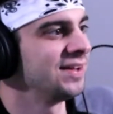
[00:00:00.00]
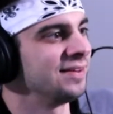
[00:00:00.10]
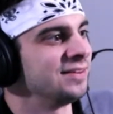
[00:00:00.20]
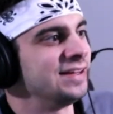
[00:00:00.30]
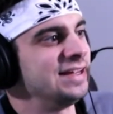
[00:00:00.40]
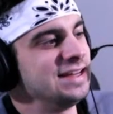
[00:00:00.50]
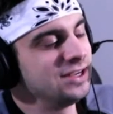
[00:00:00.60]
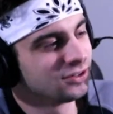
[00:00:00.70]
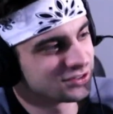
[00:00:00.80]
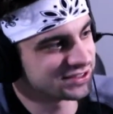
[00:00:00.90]
The
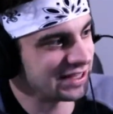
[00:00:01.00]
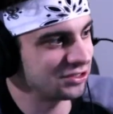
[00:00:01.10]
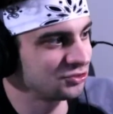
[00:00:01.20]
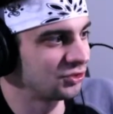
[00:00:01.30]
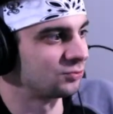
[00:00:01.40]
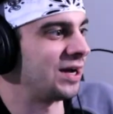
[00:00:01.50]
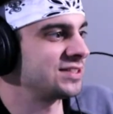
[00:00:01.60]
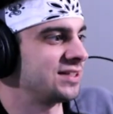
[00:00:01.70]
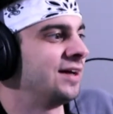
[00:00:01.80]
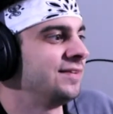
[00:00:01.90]
Eagles schedule the
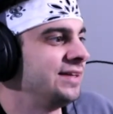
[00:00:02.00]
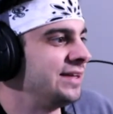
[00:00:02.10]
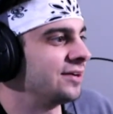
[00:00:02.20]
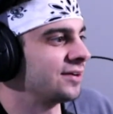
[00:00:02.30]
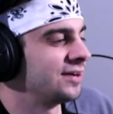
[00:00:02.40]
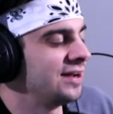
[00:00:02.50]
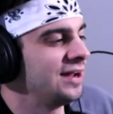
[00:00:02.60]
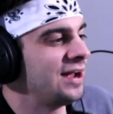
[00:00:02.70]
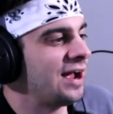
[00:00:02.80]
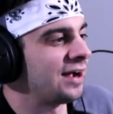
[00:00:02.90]
rest of the year:
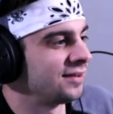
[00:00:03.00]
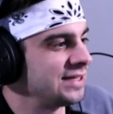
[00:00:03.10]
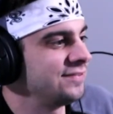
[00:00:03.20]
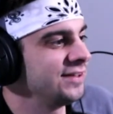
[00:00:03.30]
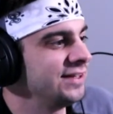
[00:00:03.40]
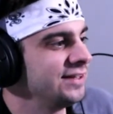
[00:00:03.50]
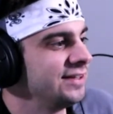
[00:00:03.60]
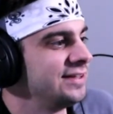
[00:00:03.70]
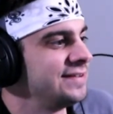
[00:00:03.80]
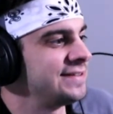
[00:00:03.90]
Cleveland,
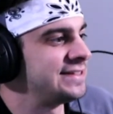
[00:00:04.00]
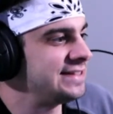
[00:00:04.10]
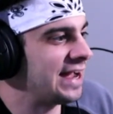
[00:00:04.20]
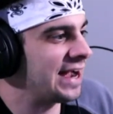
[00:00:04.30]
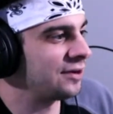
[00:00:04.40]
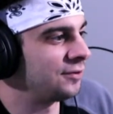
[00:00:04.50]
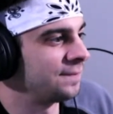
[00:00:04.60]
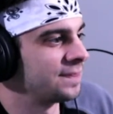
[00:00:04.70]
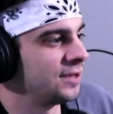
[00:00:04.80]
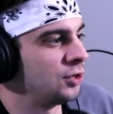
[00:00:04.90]

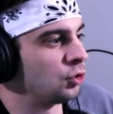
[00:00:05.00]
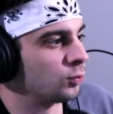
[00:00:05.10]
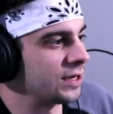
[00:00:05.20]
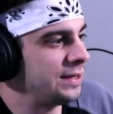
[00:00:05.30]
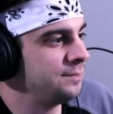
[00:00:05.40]
Seattle, Green